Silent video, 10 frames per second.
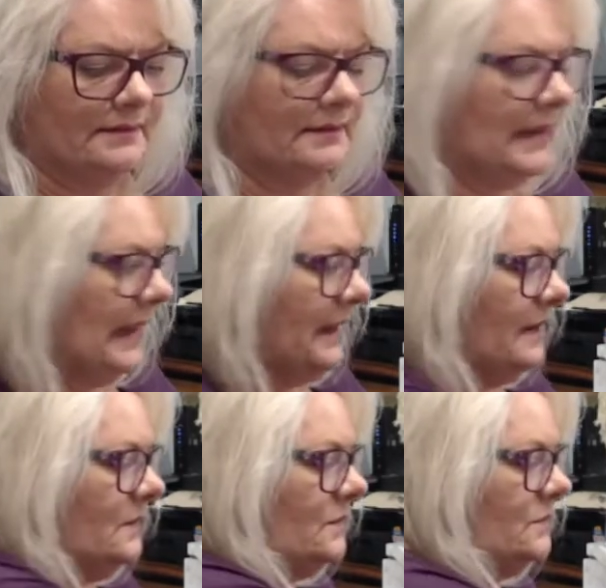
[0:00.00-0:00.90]
I like
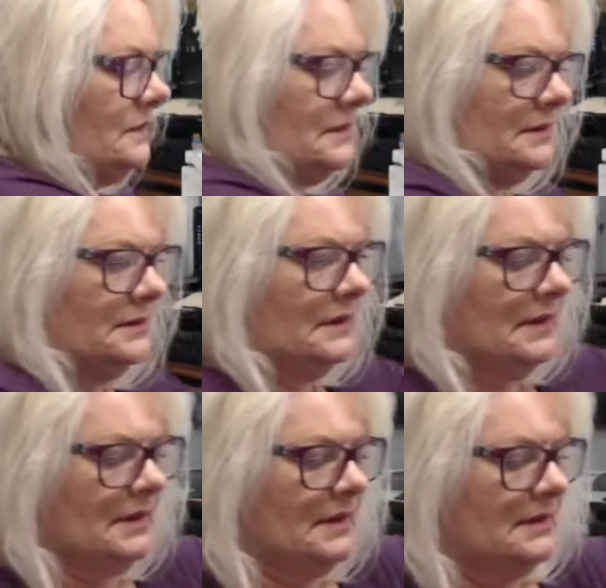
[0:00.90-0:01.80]
those.
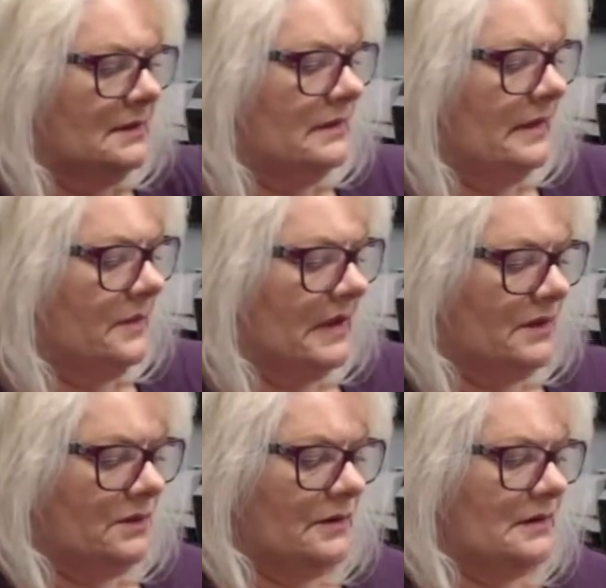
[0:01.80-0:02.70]
So now I'm going to do this